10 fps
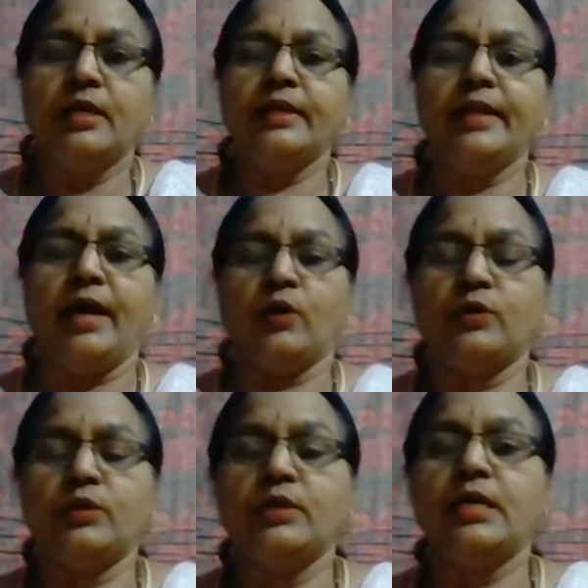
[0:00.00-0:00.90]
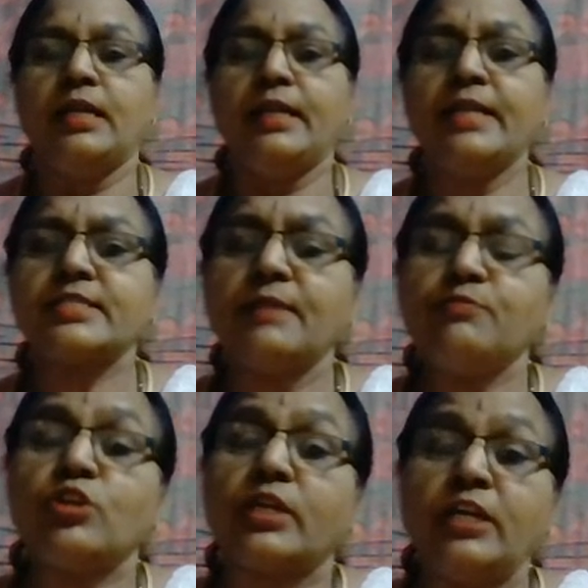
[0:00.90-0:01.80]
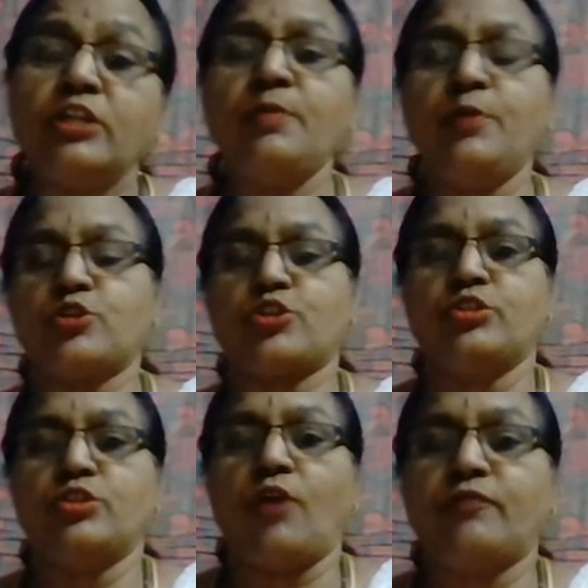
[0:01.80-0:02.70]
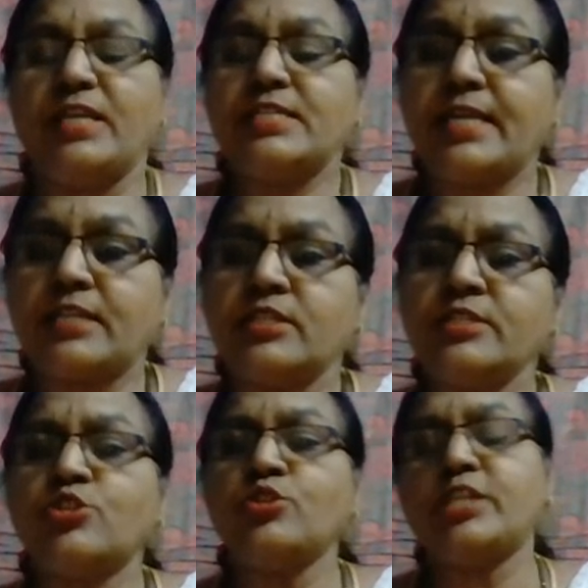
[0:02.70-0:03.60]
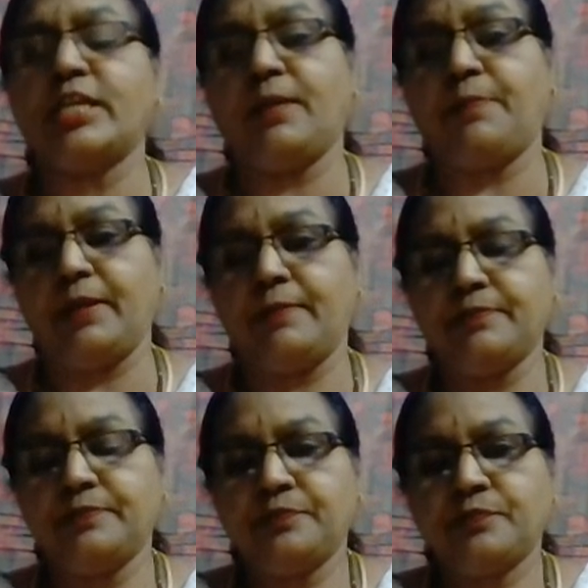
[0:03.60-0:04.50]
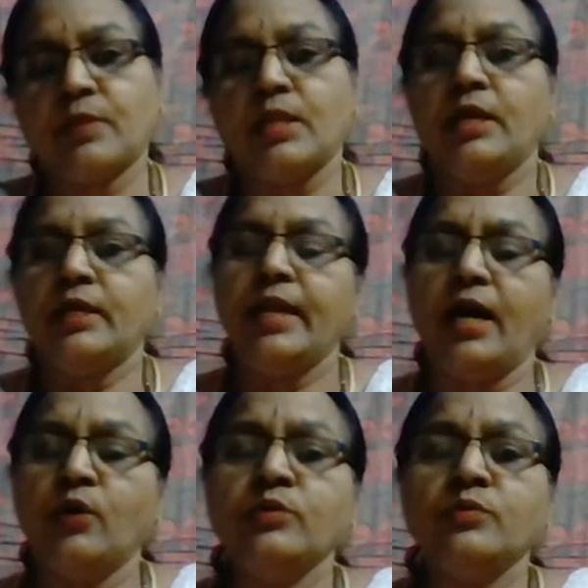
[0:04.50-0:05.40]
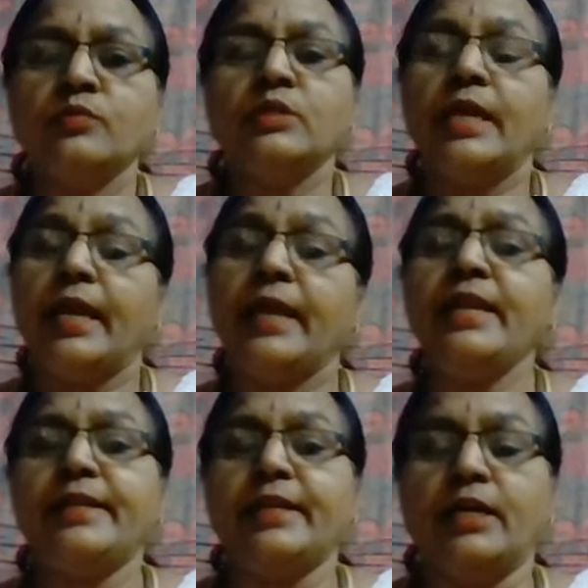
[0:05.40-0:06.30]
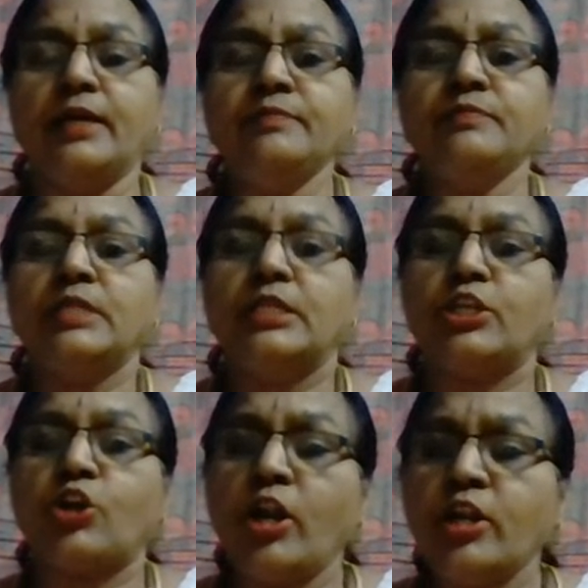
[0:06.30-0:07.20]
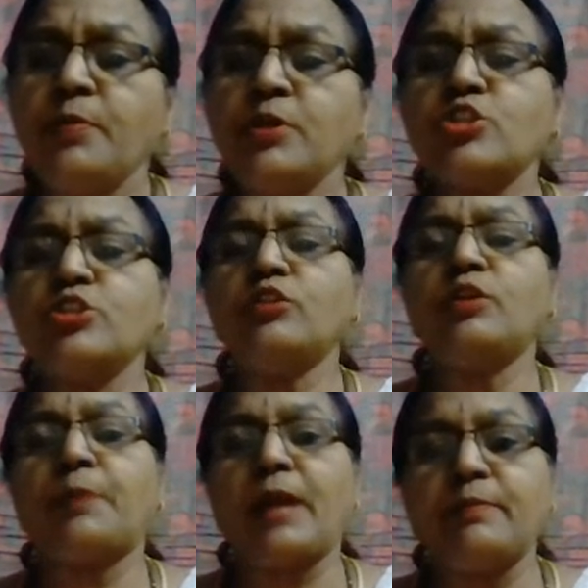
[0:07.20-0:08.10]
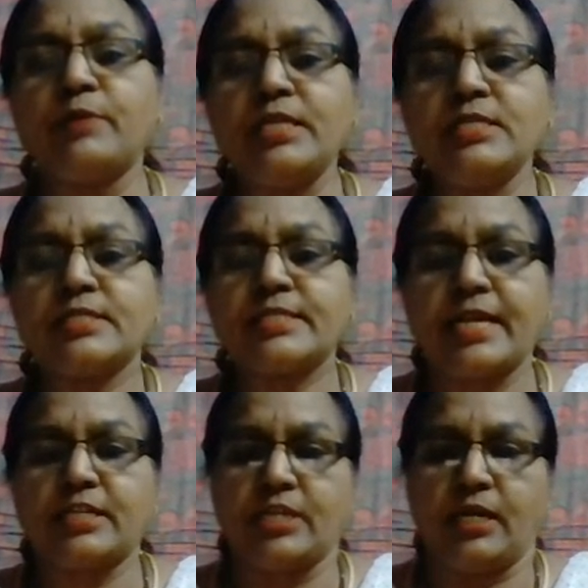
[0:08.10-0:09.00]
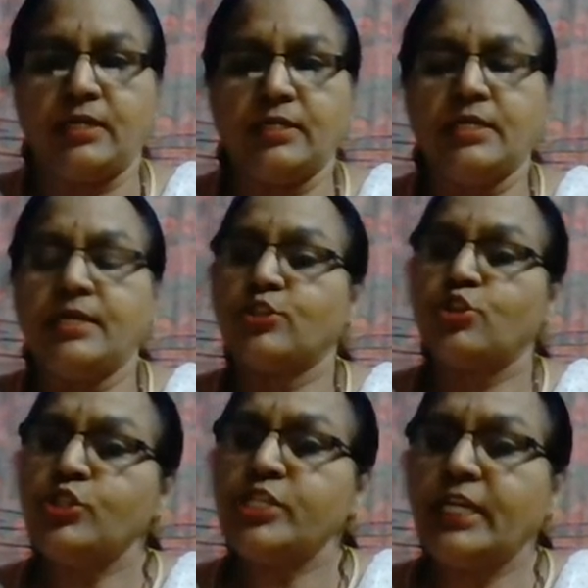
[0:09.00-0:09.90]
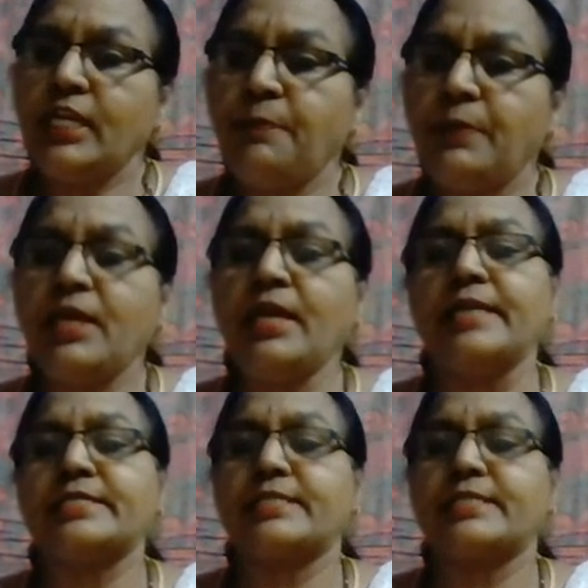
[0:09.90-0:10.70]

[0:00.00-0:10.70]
Now, let's come to contribution of these sectors to GDP. Now, in India, the contribution of the primary sector to GDP is